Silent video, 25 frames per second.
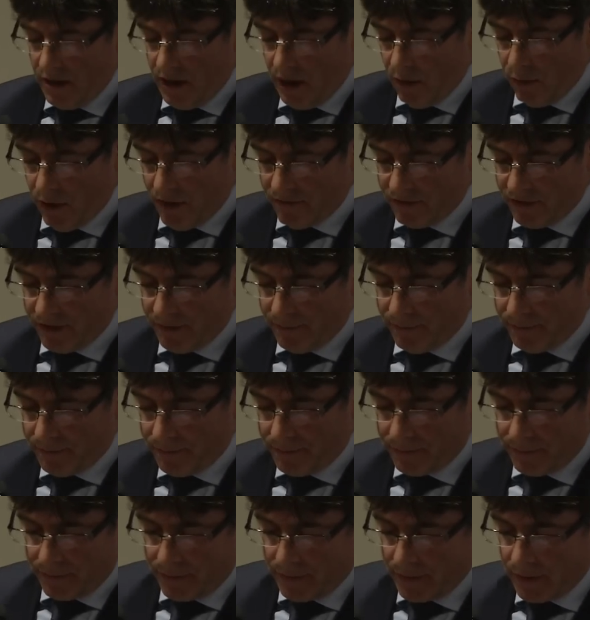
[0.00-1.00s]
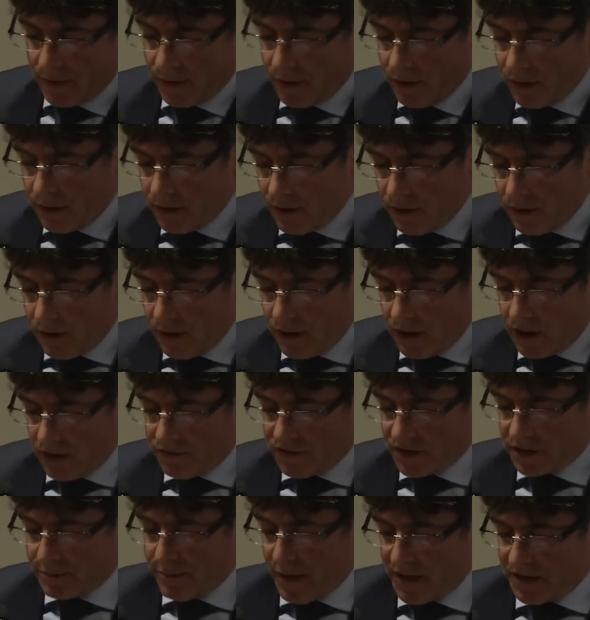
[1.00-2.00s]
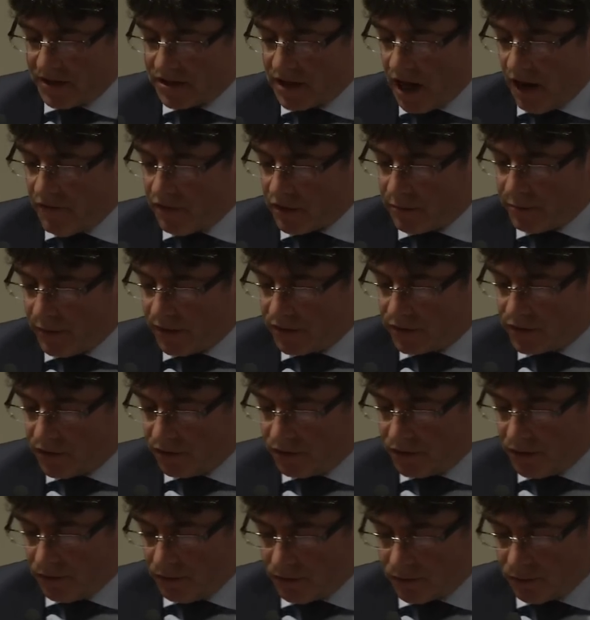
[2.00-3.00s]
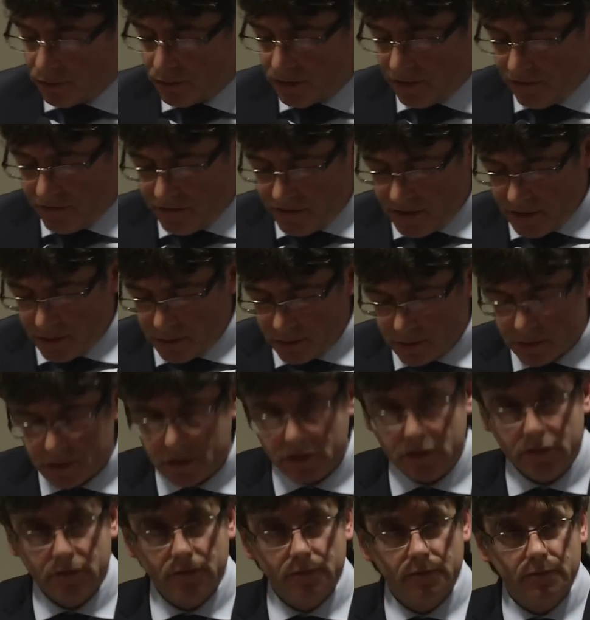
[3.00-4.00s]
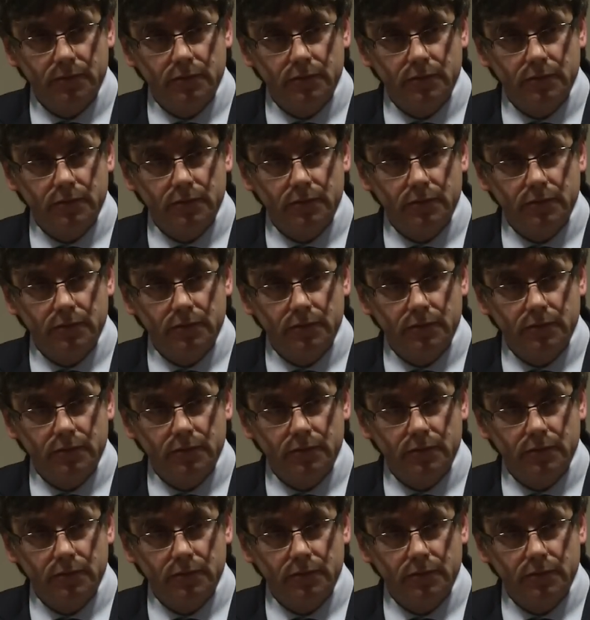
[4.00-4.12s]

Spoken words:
However, if the Spanish government continues to refuse,